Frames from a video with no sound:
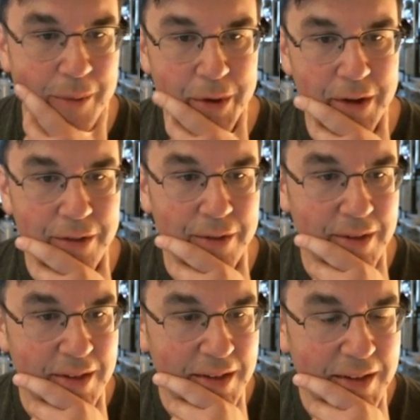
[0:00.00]
bytes,
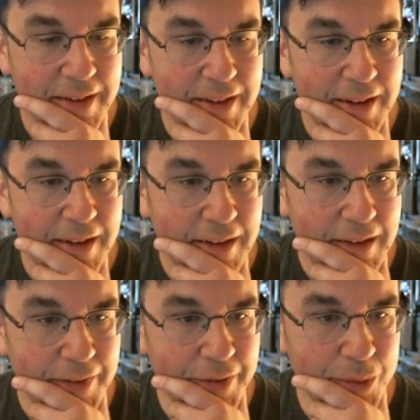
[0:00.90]

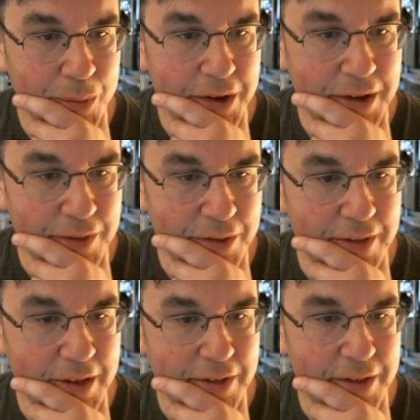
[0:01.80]
and then they're writing this
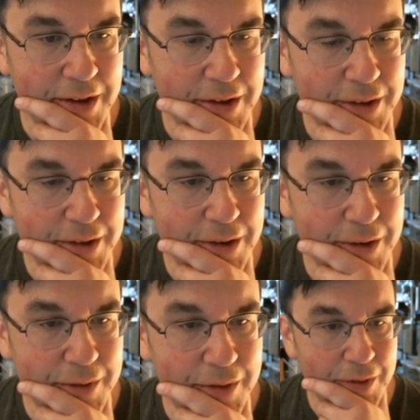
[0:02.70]
test data into here.
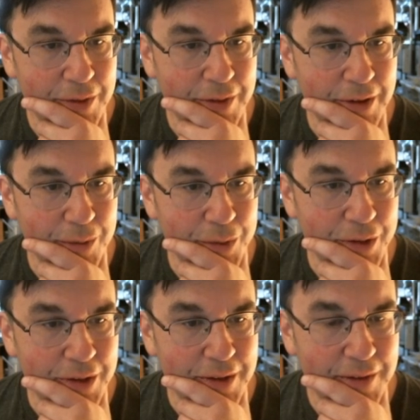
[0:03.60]
Now is
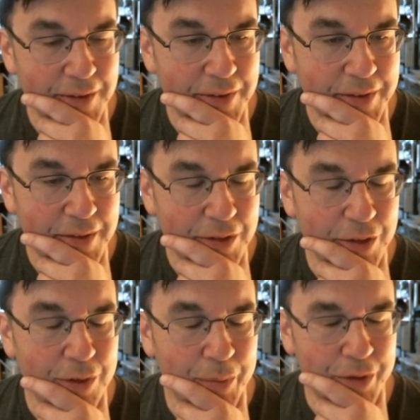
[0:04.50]

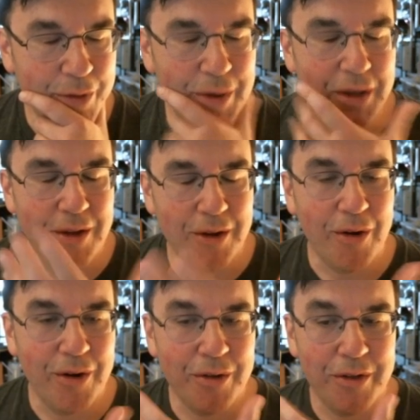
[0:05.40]
supposed to be an
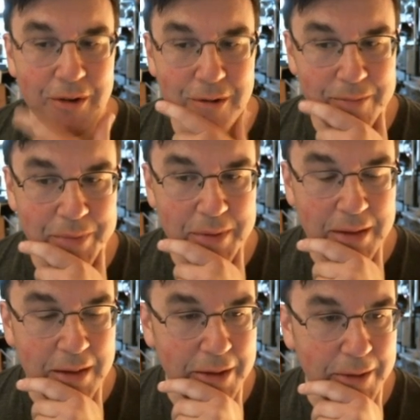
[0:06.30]
audio signal.
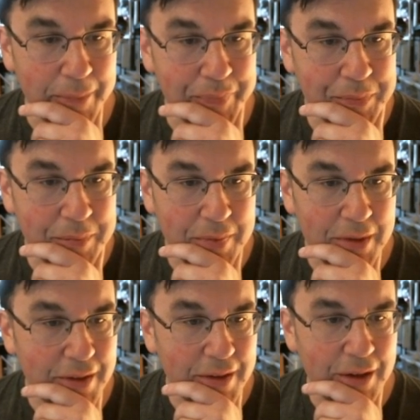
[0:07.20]
I
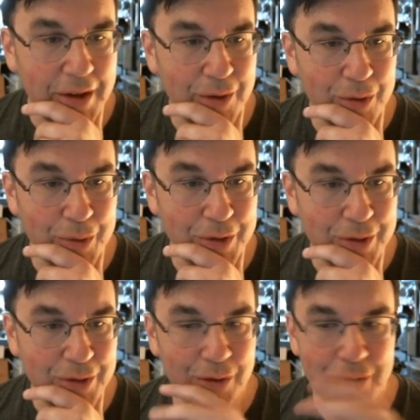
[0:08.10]
don't know what
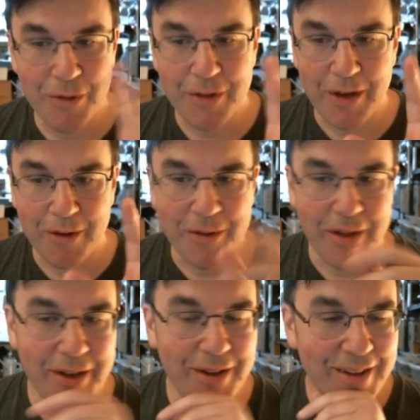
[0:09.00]
this is going to sound
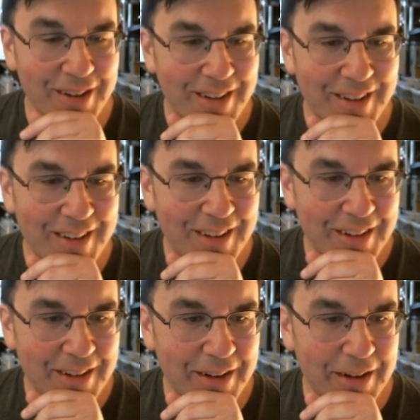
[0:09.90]
like
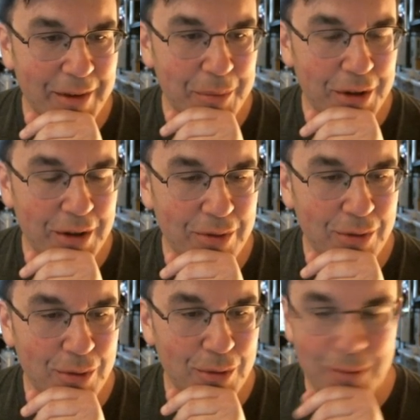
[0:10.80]
played
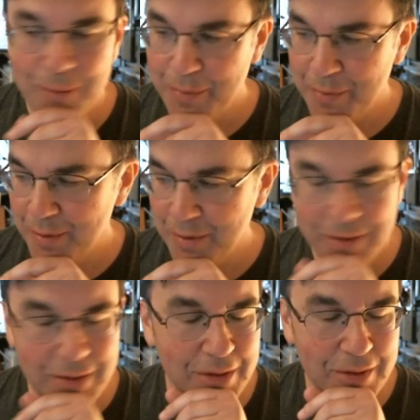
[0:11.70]
through
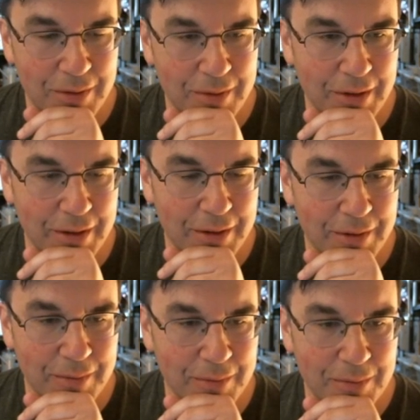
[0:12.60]

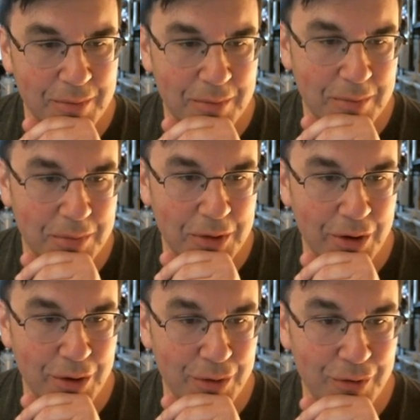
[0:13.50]
the
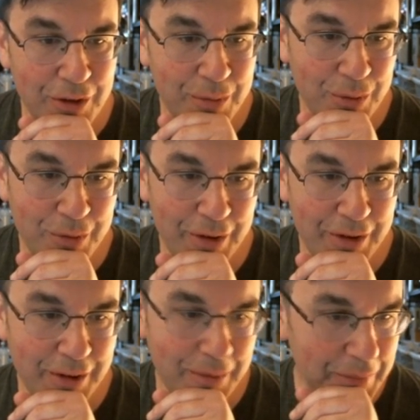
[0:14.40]
audio interface, but we'll
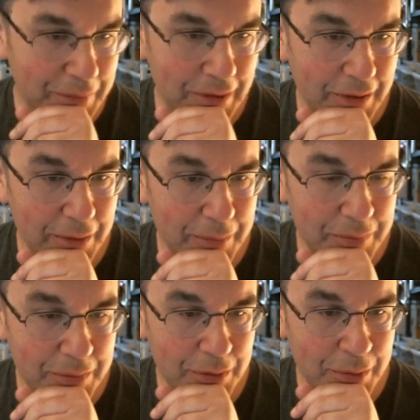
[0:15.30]
find out.
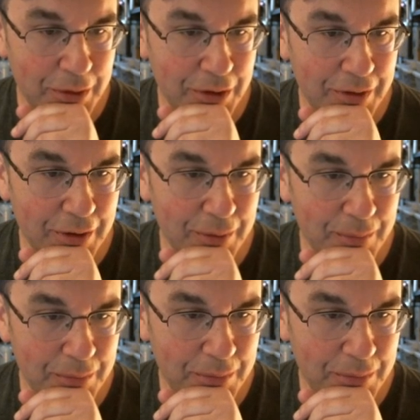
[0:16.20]
It's probably going to sound,